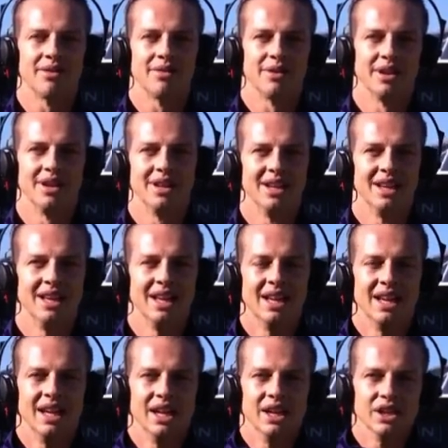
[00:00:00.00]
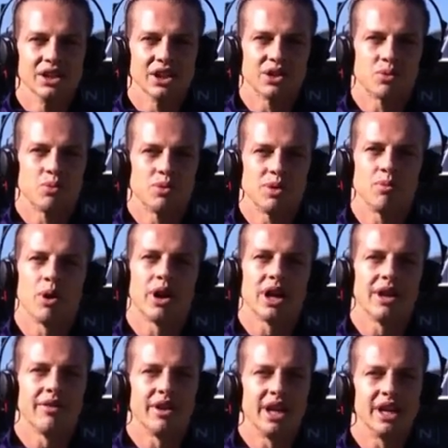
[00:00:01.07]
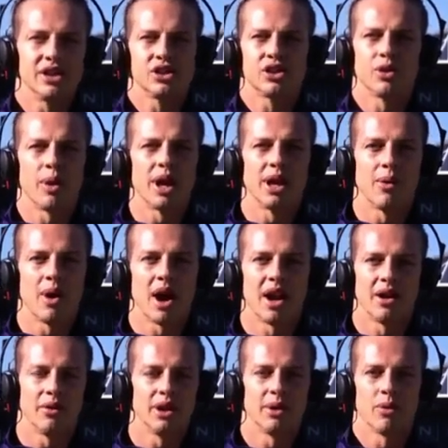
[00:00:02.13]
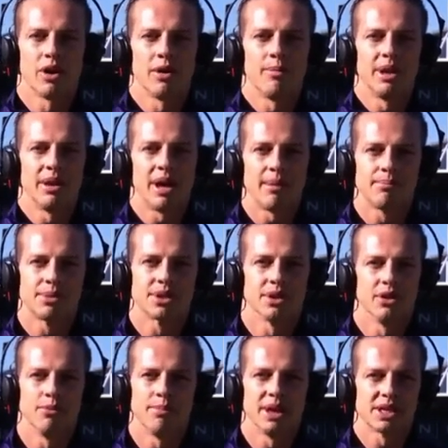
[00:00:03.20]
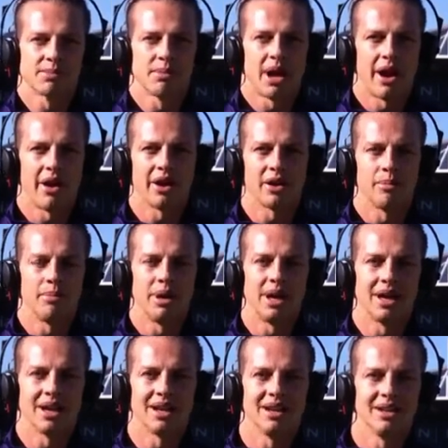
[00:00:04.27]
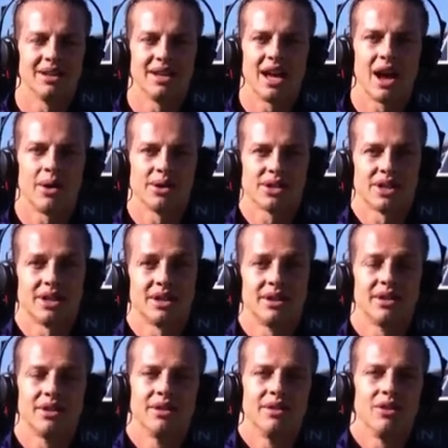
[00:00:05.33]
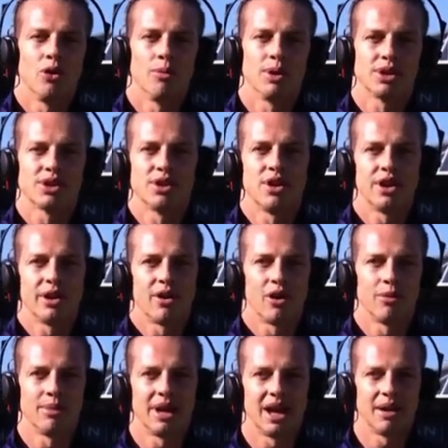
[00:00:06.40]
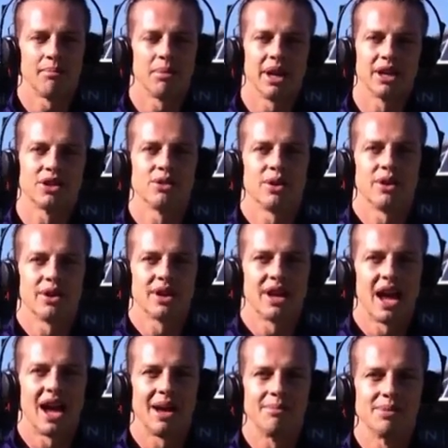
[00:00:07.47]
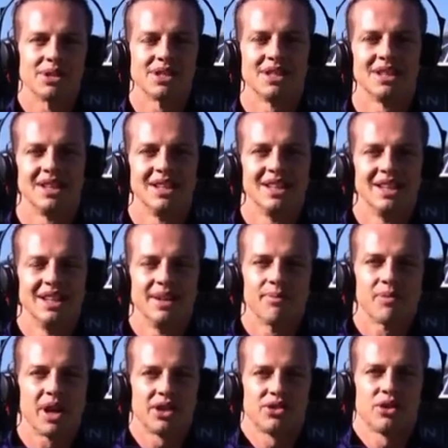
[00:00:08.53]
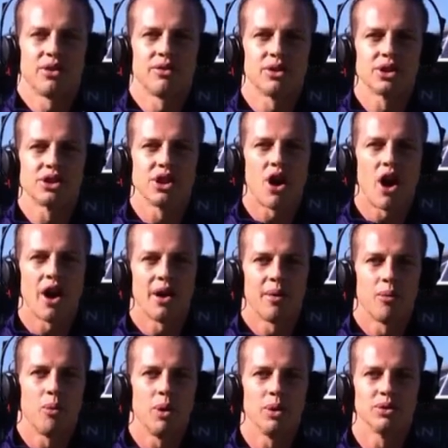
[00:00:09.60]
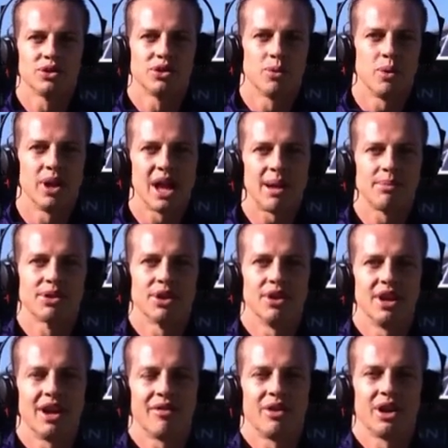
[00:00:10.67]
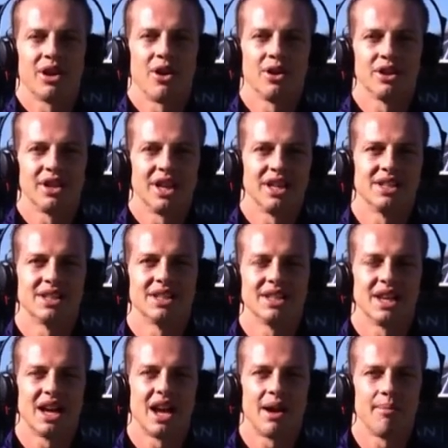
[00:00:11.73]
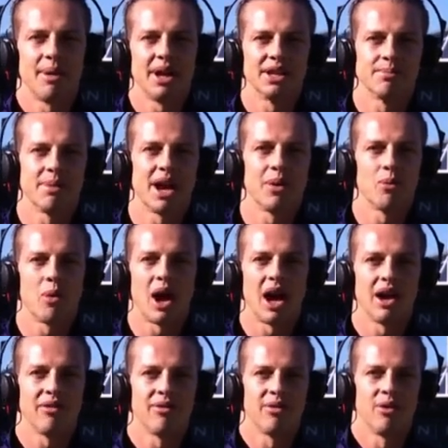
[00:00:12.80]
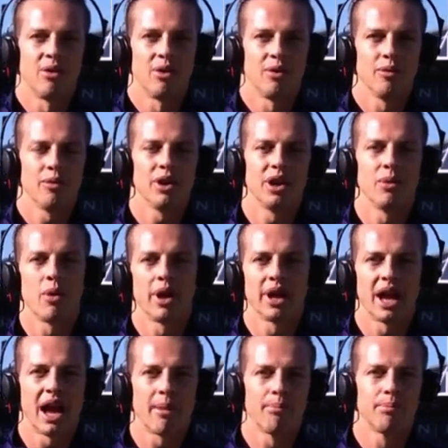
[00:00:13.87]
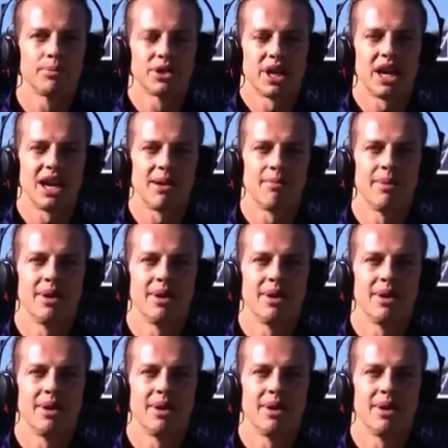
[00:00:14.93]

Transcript: and just didn't want to give an inch to anyone and really wanted to be the absolute best player I could be. And now as a almost 30-year-old man playing 200 games, that sort of desire and will to win absolutely every contest has made way for really wanting our team